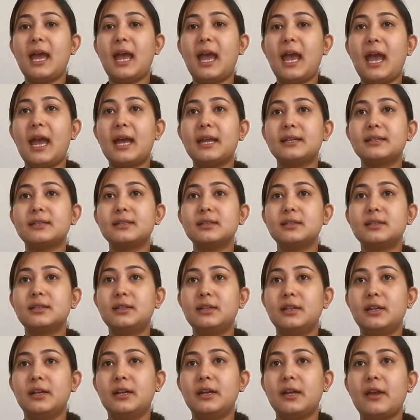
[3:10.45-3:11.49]
And
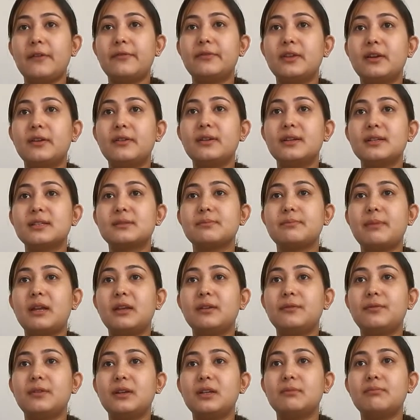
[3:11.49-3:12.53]
if there is
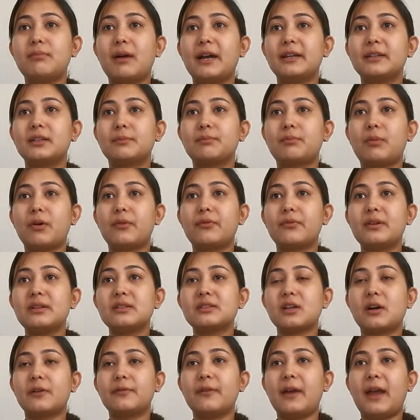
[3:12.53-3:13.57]
benefit by the performance
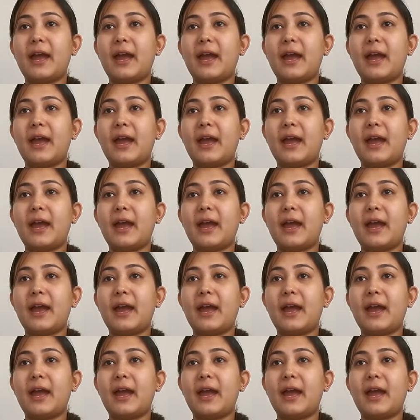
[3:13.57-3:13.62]
of